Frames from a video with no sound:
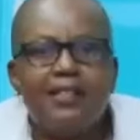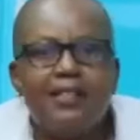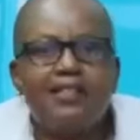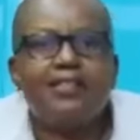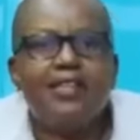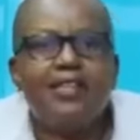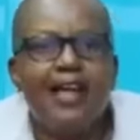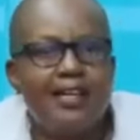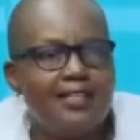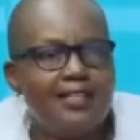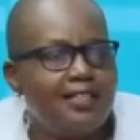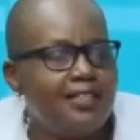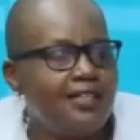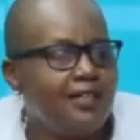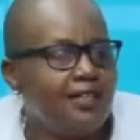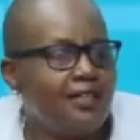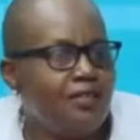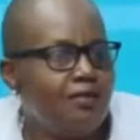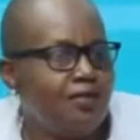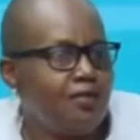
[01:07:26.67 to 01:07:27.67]
But that
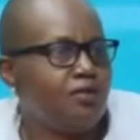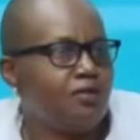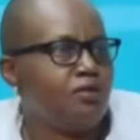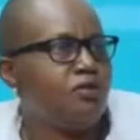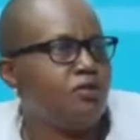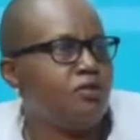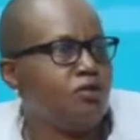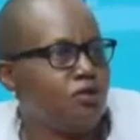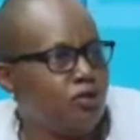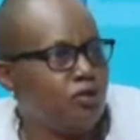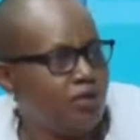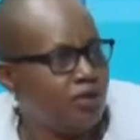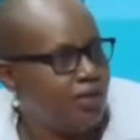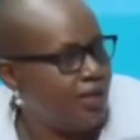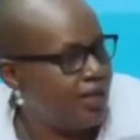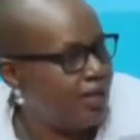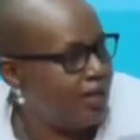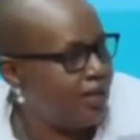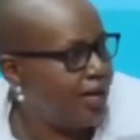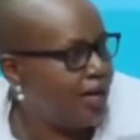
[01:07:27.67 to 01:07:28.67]

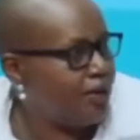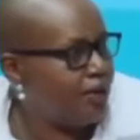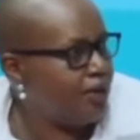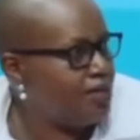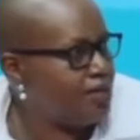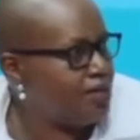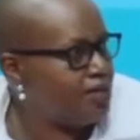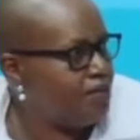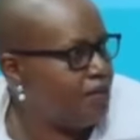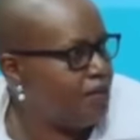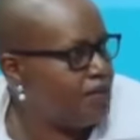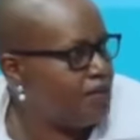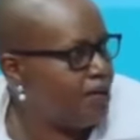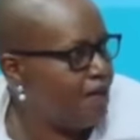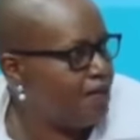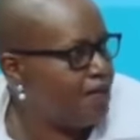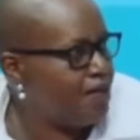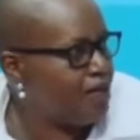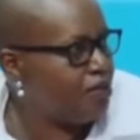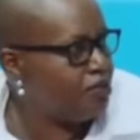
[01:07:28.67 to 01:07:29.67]
resolution can always be
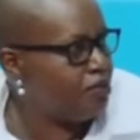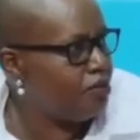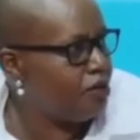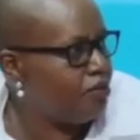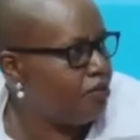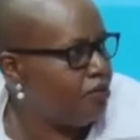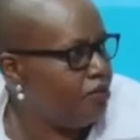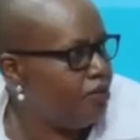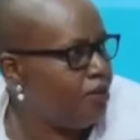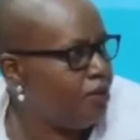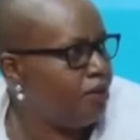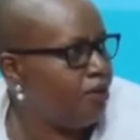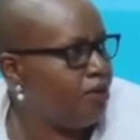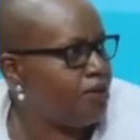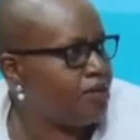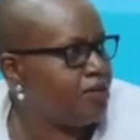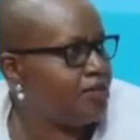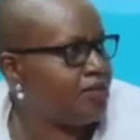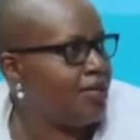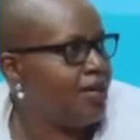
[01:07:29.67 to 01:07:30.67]
subject to review
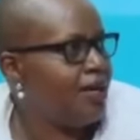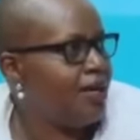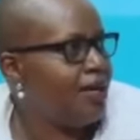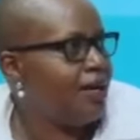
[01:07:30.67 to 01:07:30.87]
because